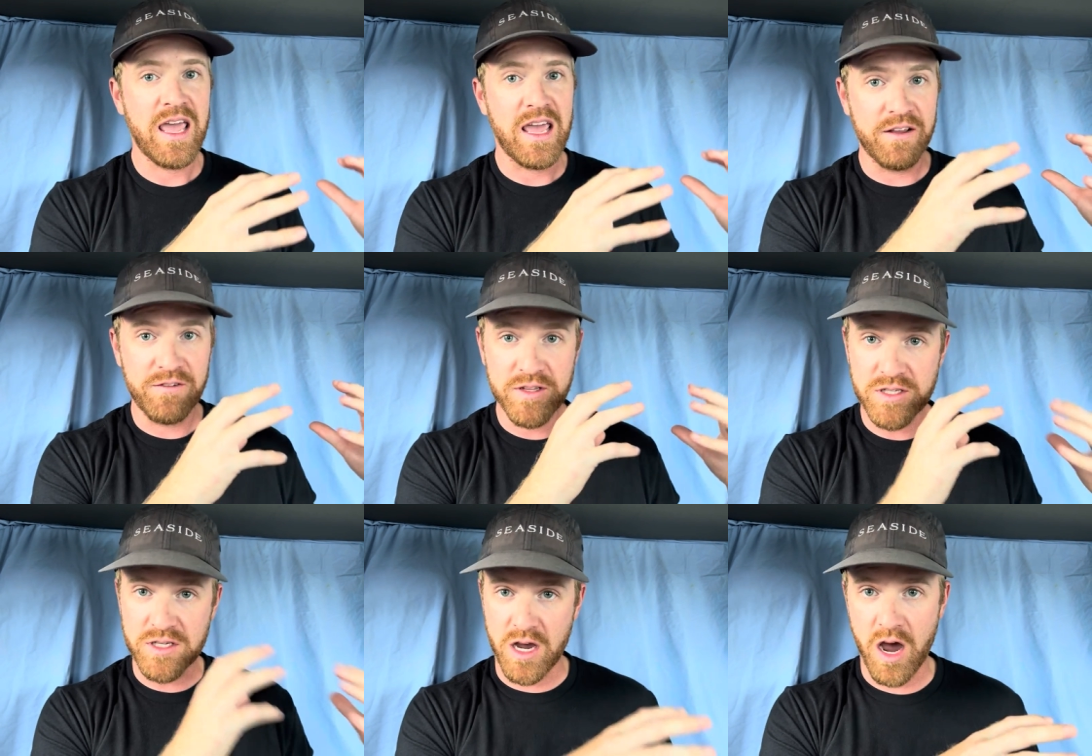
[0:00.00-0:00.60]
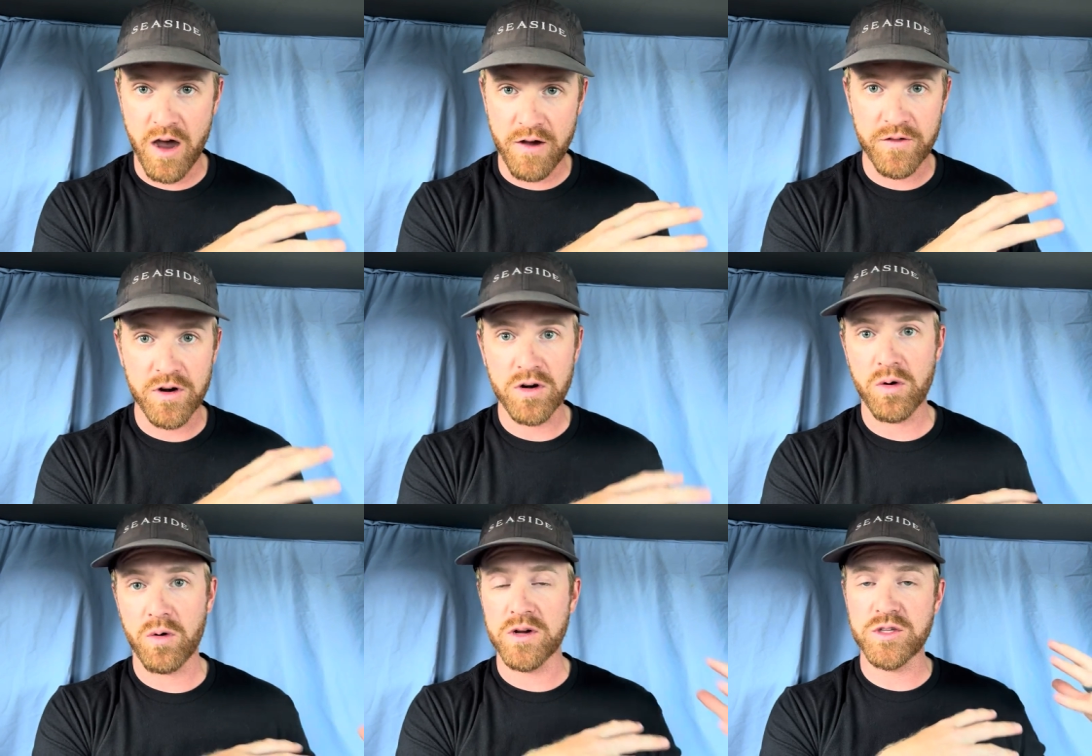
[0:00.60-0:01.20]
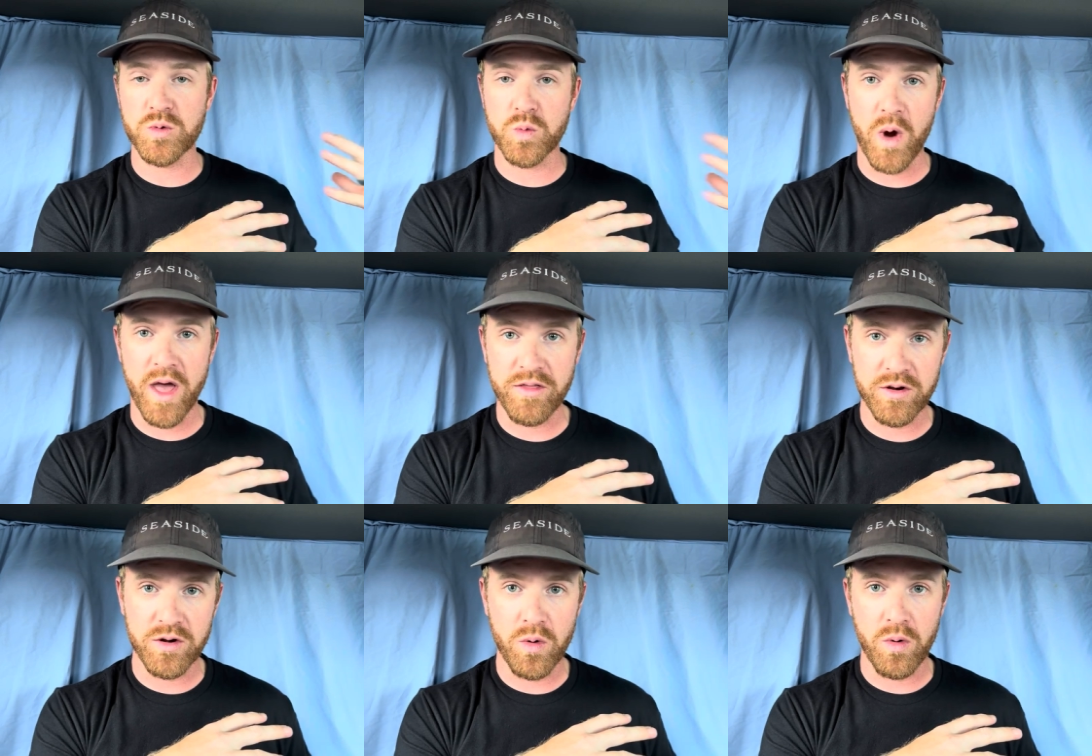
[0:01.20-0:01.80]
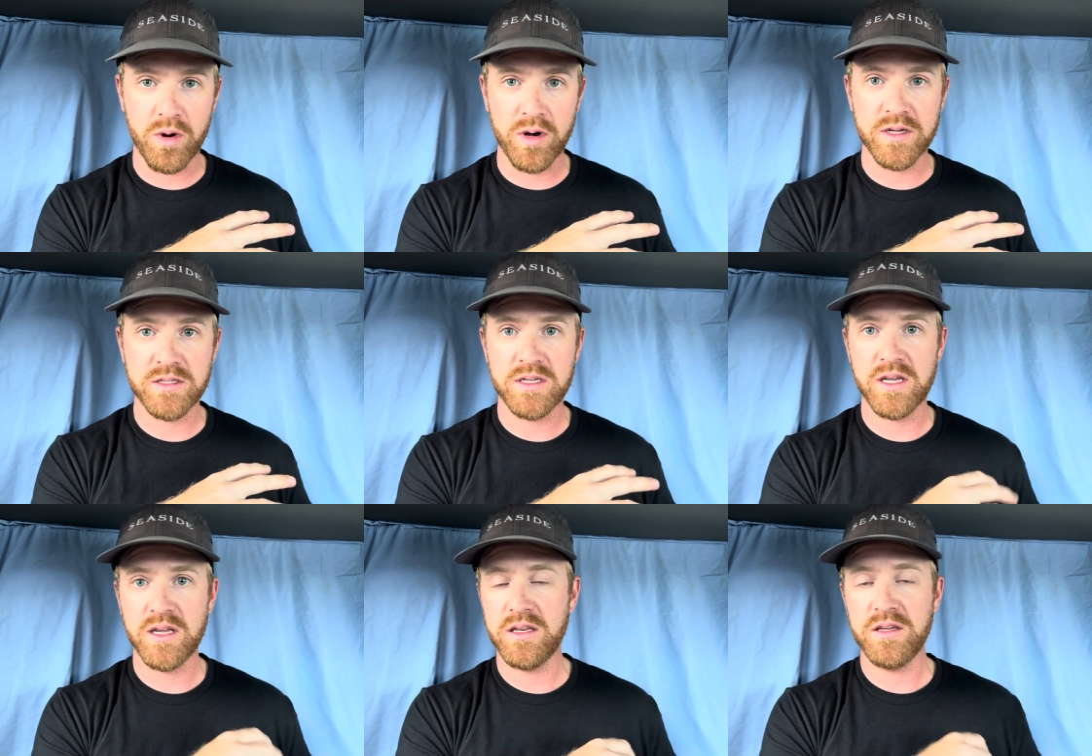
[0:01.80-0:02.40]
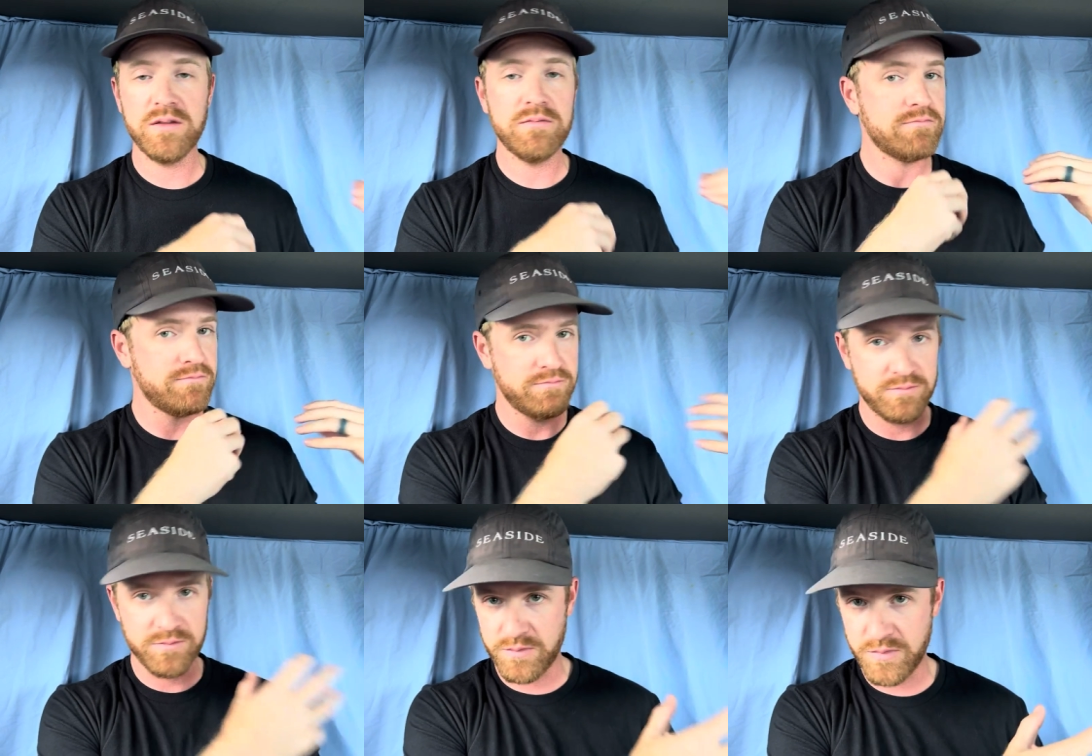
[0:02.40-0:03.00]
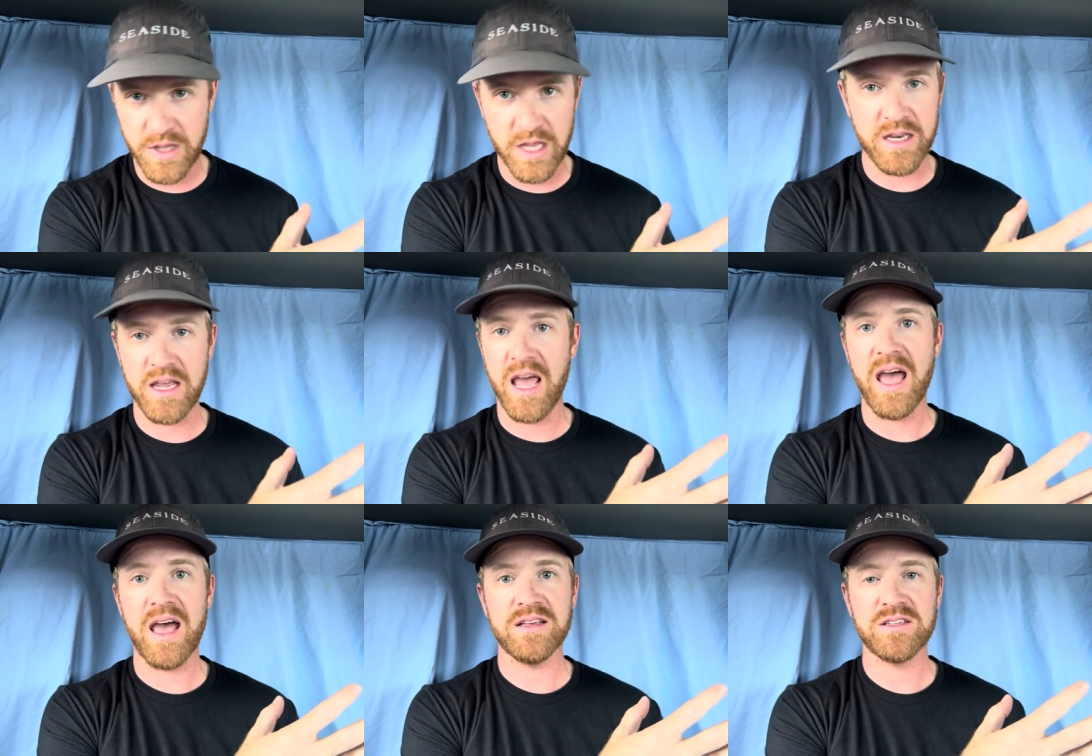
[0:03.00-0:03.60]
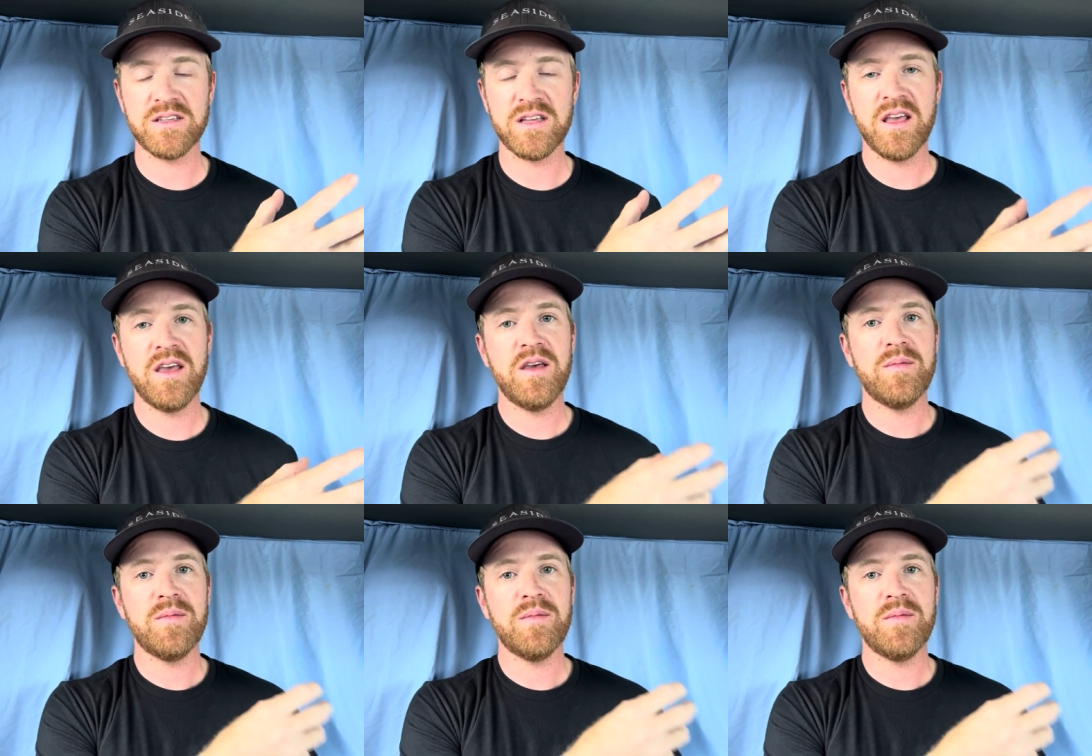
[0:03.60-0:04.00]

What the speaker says: And if it's cover or it's weather oriented, then yes.